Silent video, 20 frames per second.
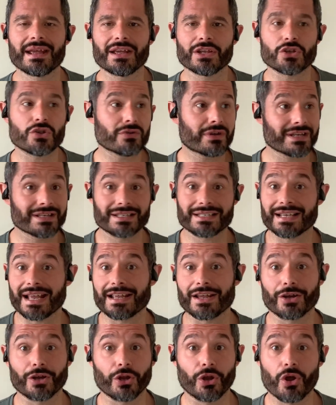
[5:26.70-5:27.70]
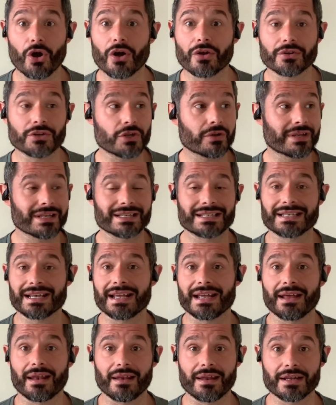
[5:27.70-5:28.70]
You can say a lot, you can
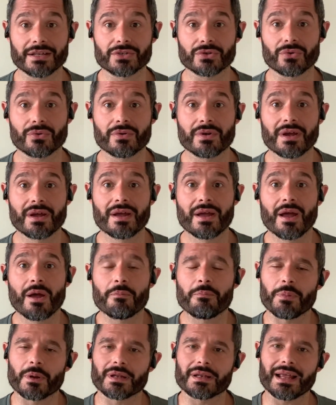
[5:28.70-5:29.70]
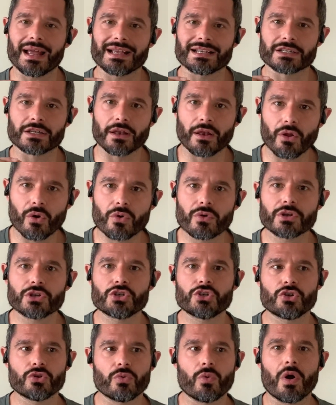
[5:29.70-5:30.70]
say a little, but as long
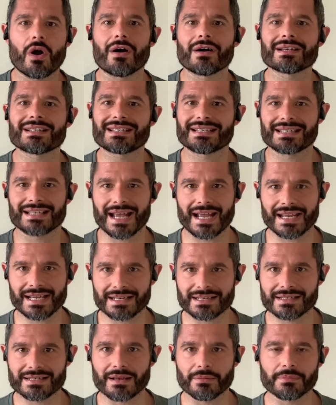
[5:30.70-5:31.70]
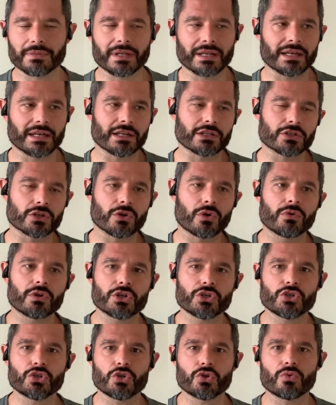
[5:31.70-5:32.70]
as you are saying something, as long
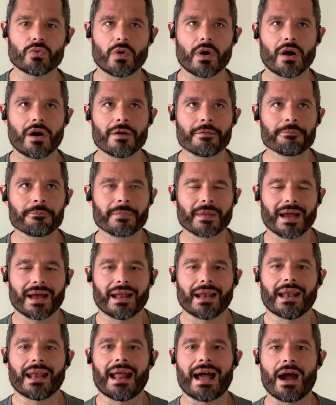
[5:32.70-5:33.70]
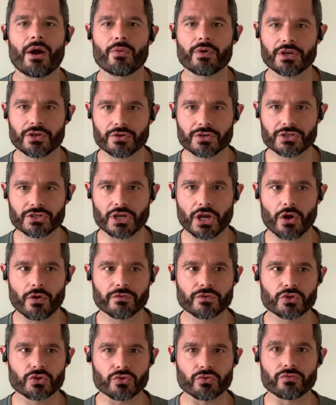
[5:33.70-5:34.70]
as you are allowing yourself
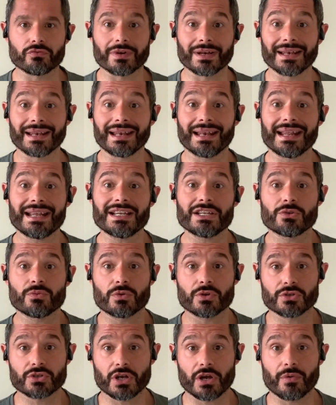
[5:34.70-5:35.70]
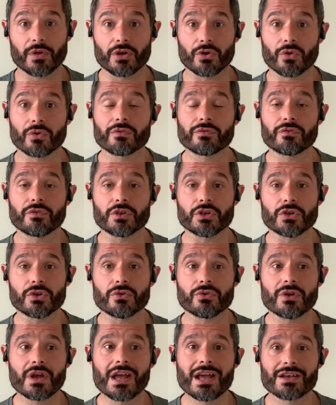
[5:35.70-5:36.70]
to release what's going on for
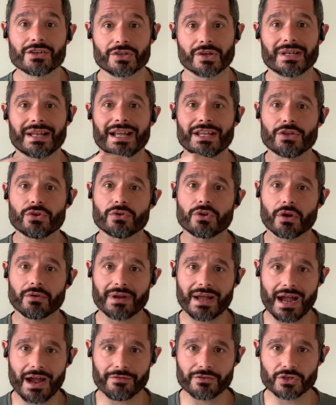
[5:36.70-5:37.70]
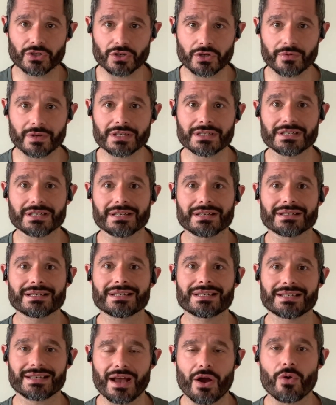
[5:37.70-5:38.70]
you so that you don't have to do it to
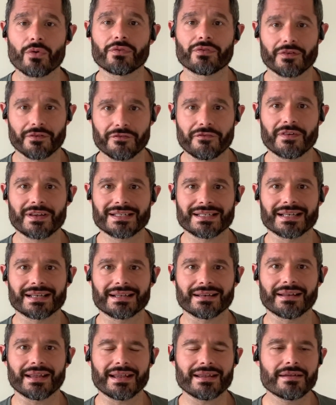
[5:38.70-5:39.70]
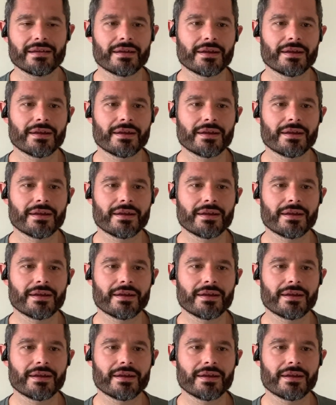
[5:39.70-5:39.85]
yourself physically,